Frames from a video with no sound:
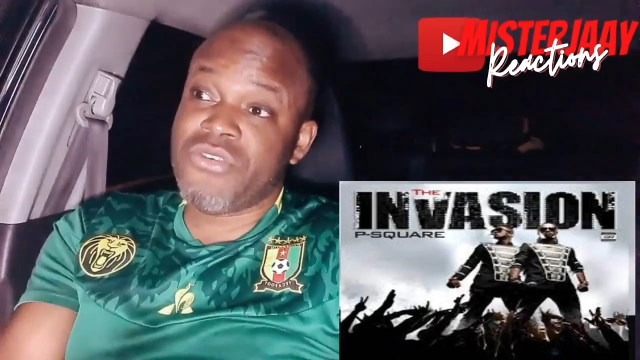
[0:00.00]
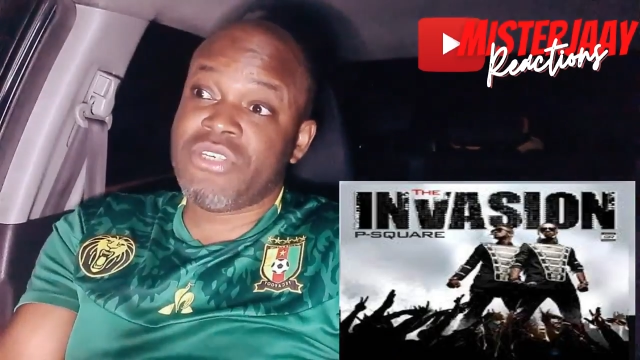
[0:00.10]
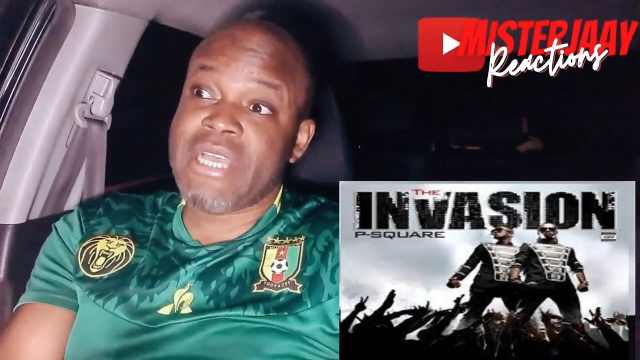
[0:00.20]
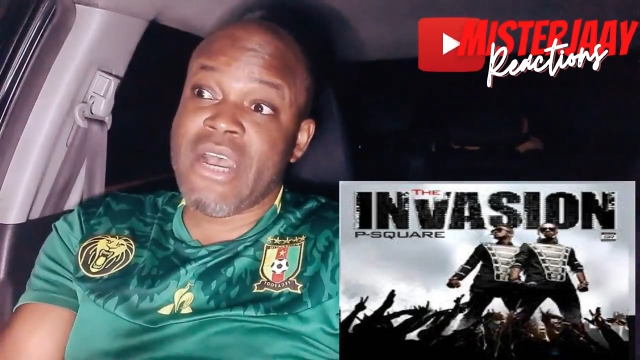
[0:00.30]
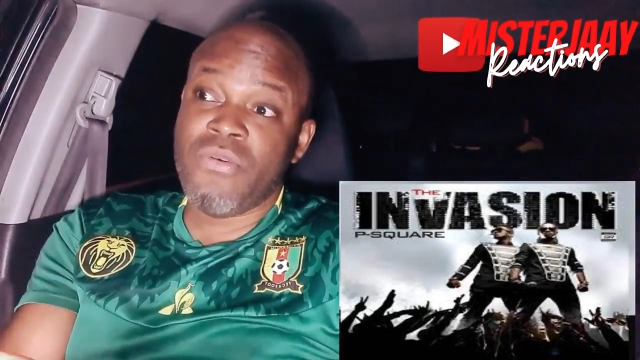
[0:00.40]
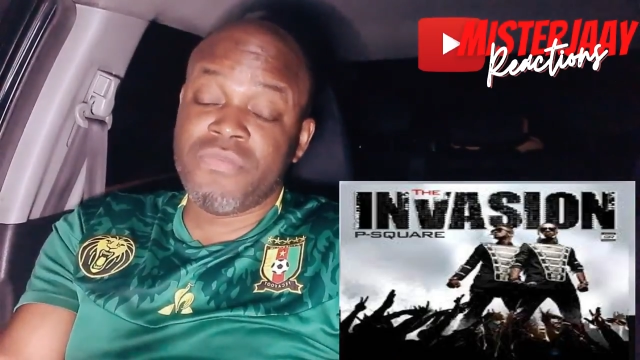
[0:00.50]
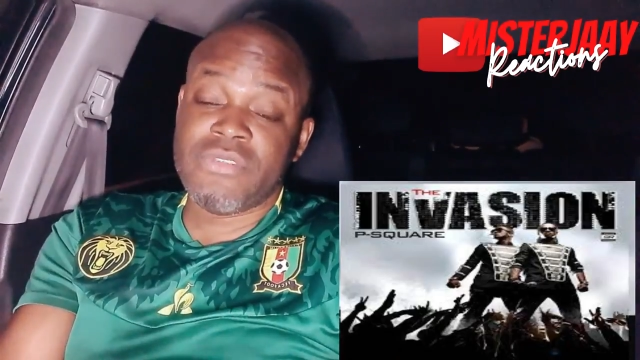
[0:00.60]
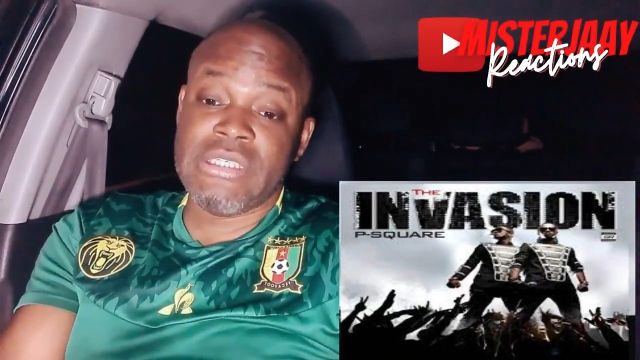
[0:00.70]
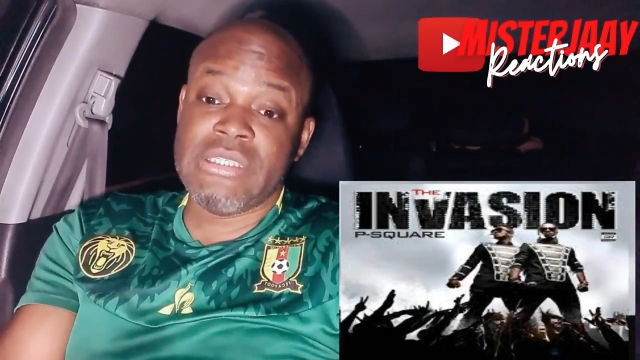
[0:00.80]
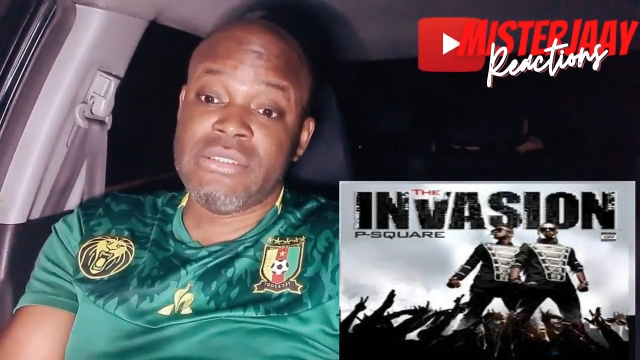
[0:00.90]
your childhood
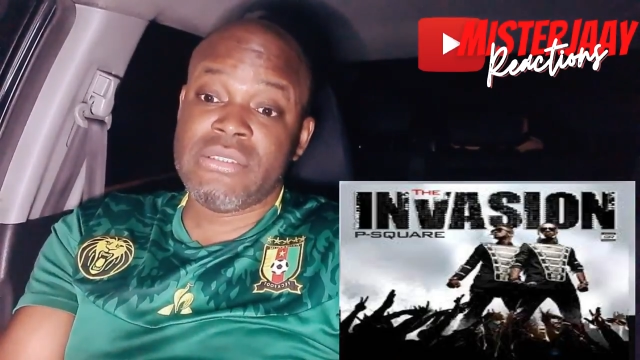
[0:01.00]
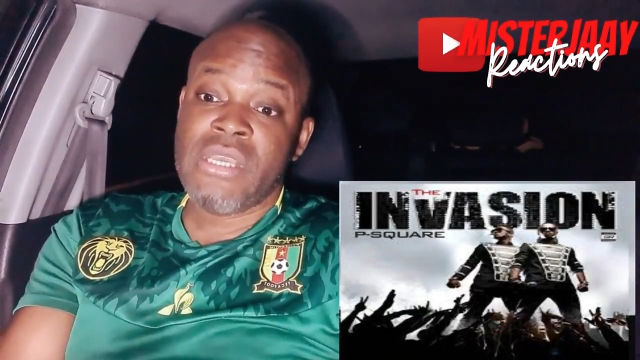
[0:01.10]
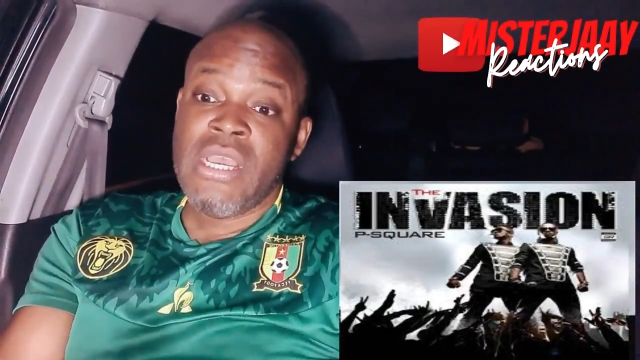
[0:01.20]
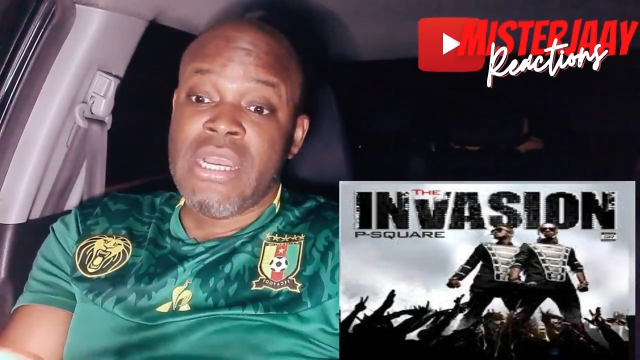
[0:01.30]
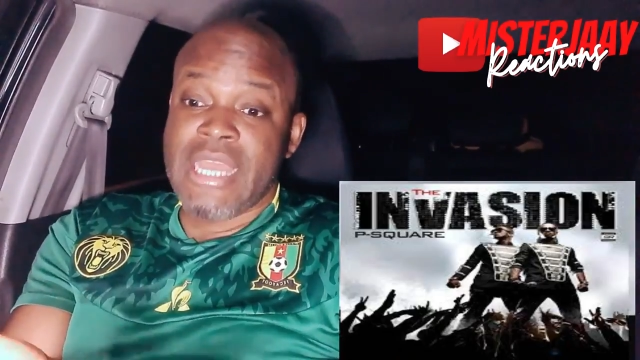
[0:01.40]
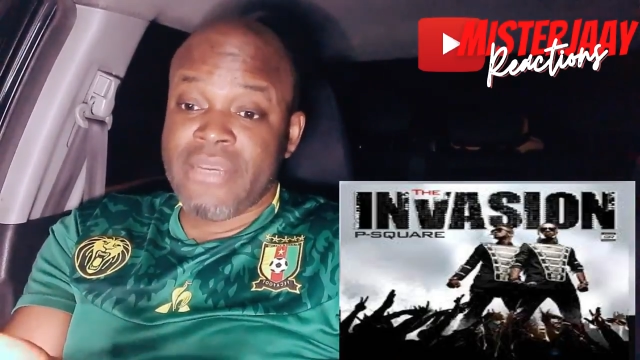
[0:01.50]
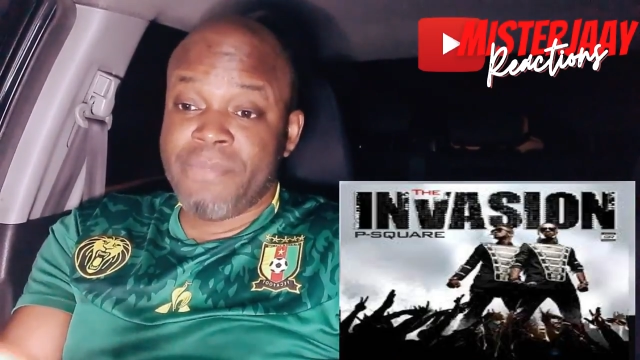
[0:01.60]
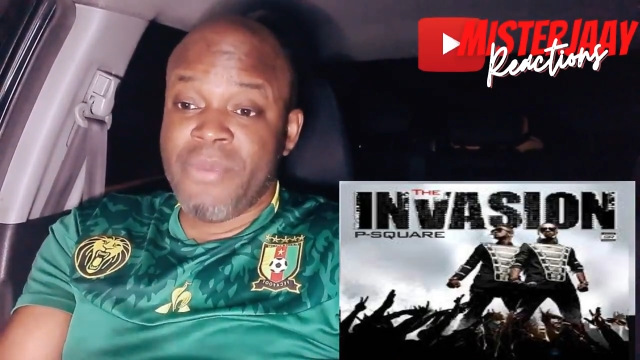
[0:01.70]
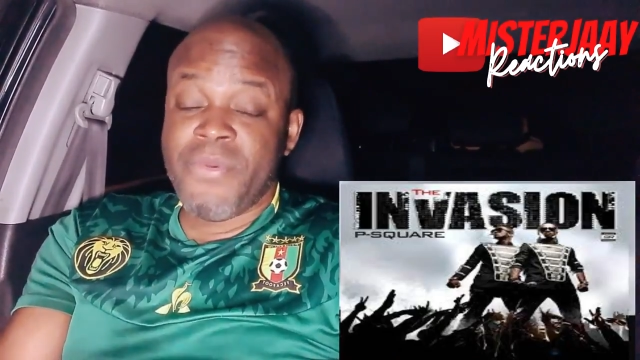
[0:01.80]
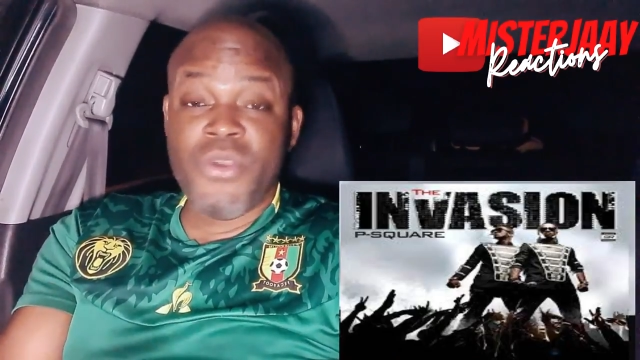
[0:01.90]
friends, like
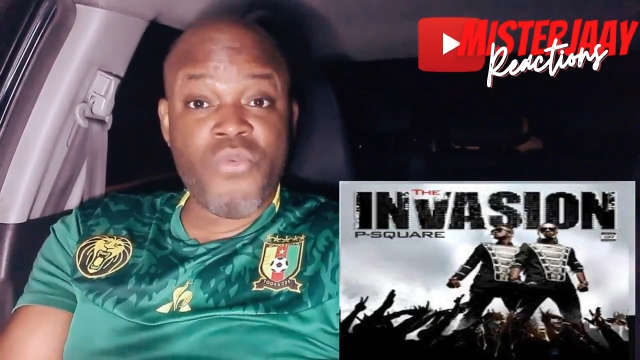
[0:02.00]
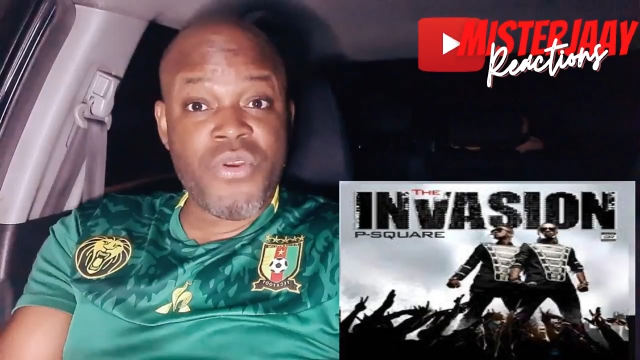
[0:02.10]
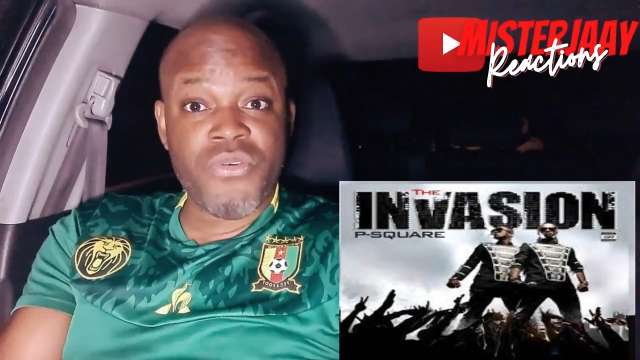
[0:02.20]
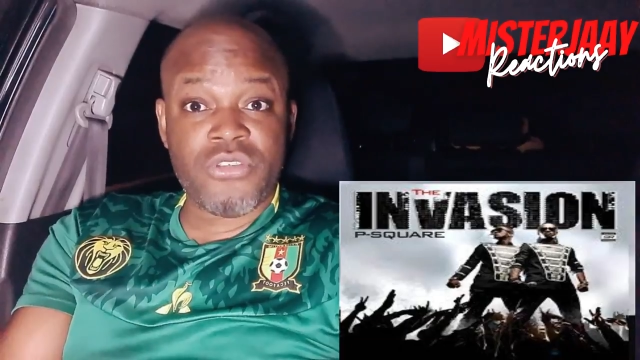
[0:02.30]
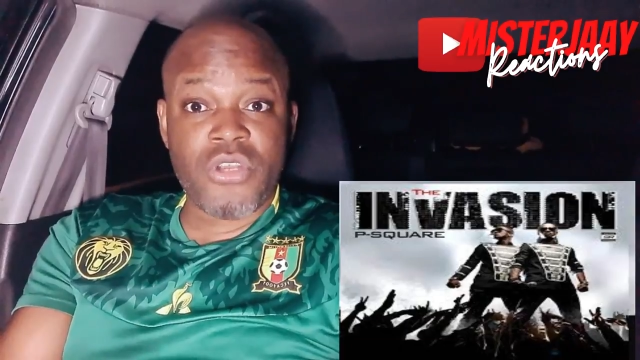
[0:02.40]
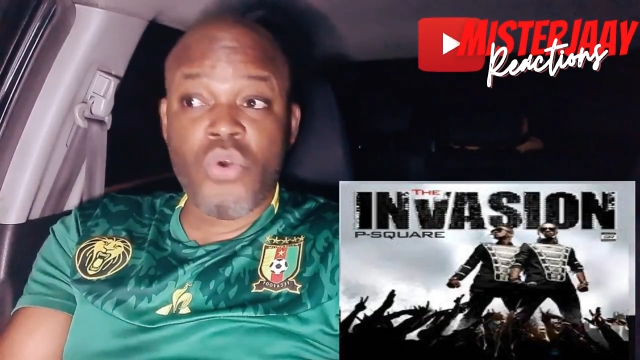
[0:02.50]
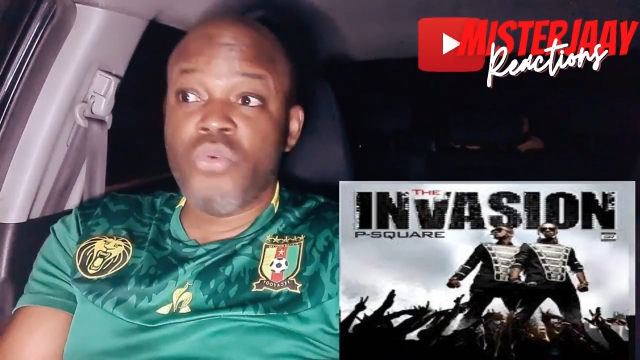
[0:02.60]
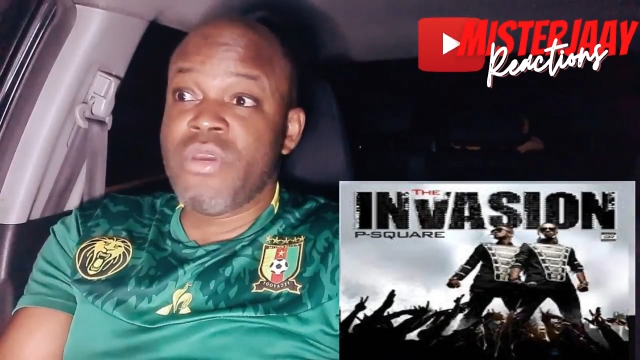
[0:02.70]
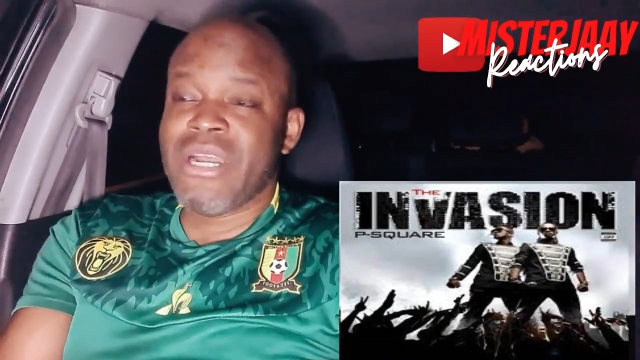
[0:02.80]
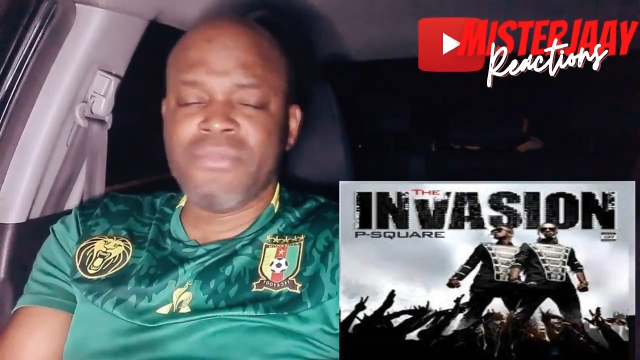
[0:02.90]
people you went to school with.